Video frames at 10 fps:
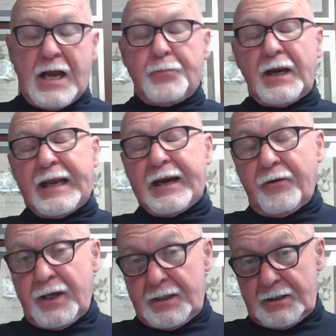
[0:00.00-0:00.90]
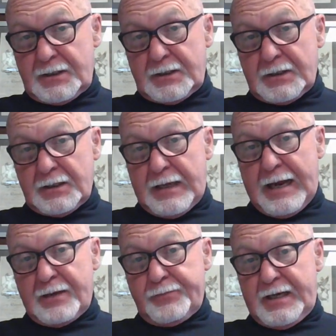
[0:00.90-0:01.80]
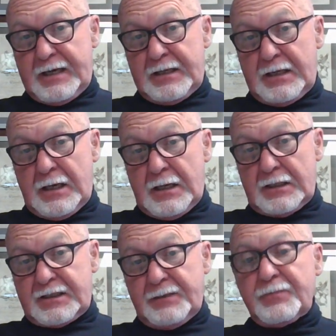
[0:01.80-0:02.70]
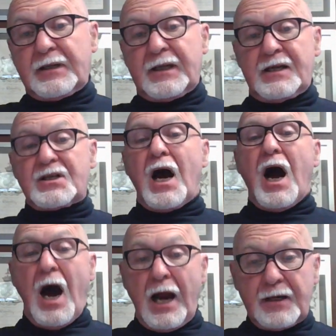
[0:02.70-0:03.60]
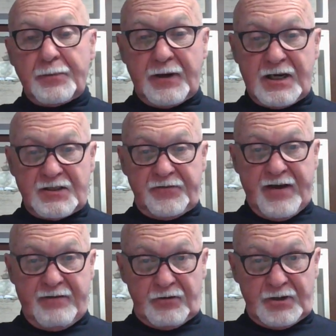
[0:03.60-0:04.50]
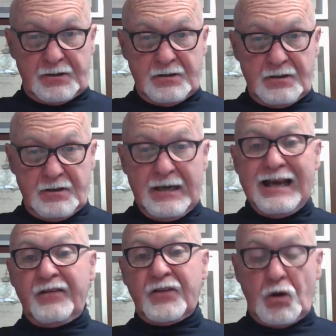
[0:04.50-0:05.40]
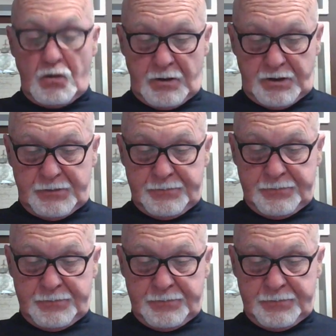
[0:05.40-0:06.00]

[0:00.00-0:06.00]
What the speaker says: Belarius had been Cymbeline's highly placed favorite in the court,